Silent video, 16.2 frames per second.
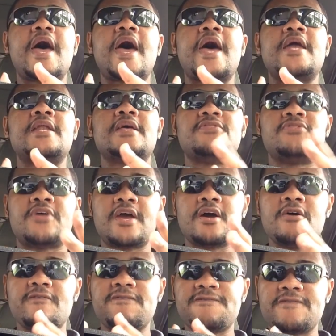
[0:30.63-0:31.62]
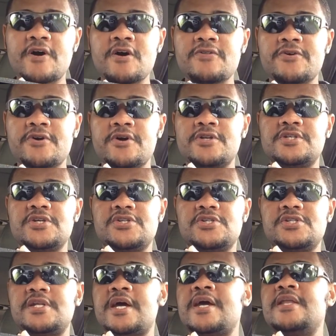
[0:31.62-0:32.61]
And they go further to
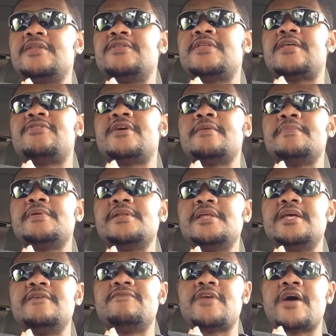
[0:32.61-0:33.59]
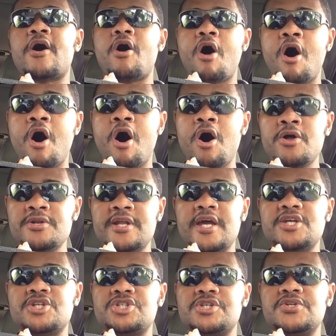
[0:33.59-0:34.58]
state that they believe that all
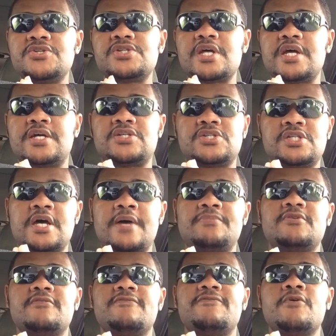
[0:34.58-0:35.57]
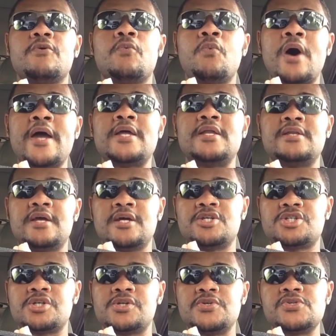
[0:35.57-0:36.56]
nations except for white
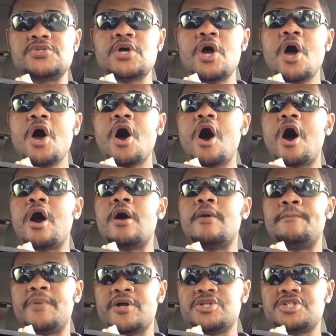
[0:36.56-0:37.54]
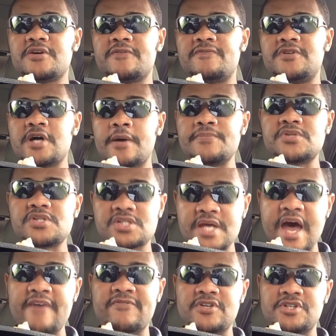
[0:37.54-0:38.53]
nations are a bunch of dumb
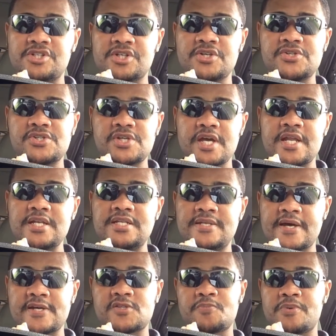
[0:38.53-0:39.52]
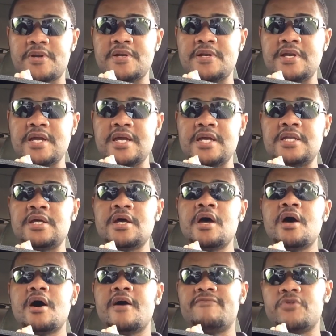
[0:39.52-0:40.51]
savages in desperate need
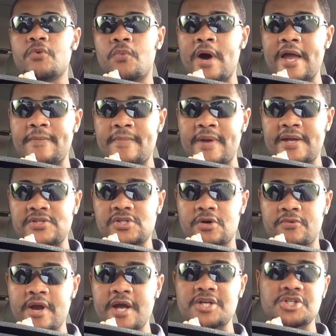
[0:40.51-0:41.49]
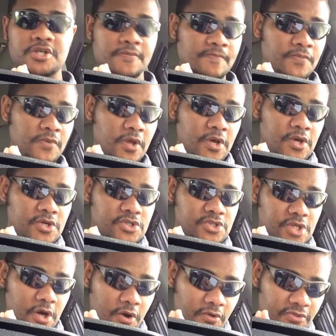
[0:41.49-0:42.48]
of the white man's correction.
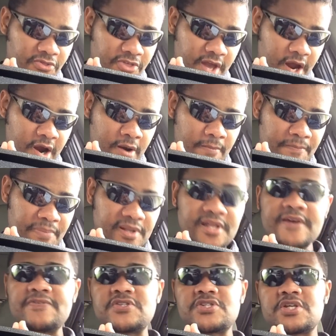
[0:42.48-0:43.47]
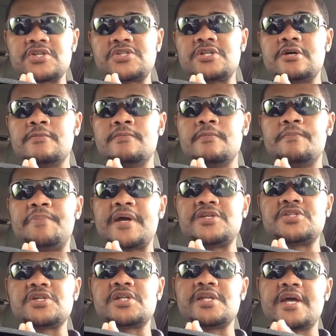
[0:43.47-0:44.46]
So their belief system
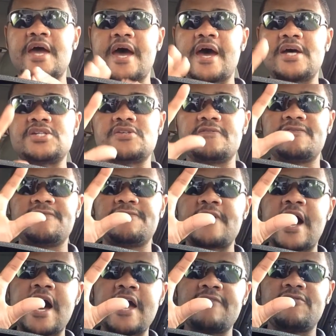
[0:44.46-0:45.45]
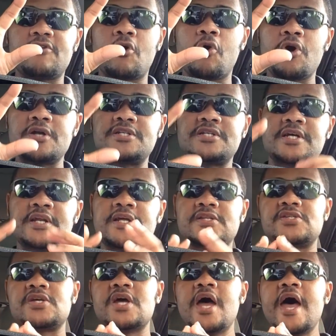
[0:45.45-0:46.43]
basically has five core
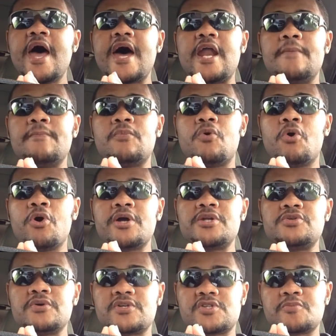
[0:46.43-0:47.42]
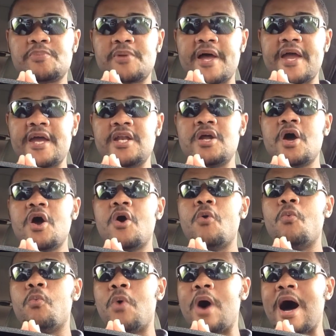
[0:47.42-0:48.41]
tenets, and I'm going to explain
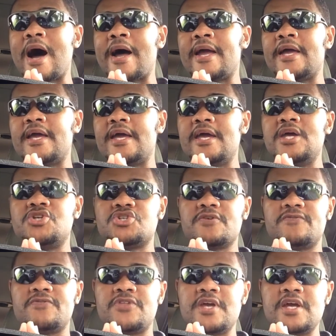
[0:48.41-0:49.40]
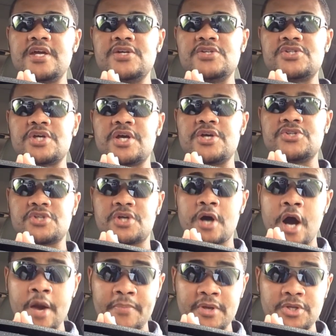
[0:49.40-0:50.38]
why each of these is
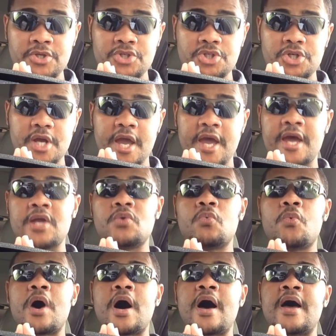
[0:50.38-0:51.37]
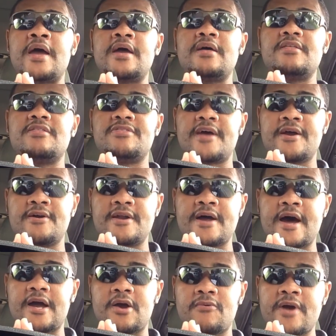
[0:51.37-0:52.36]
garbage and why they are
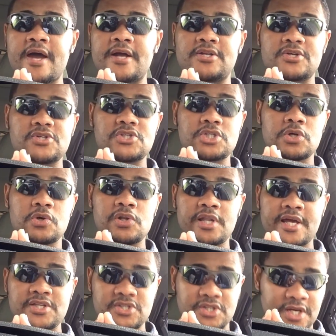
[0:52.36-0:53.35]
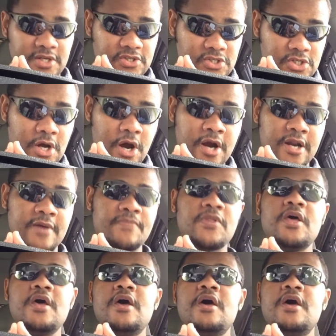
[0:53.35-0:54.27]
not correct. So let's get started.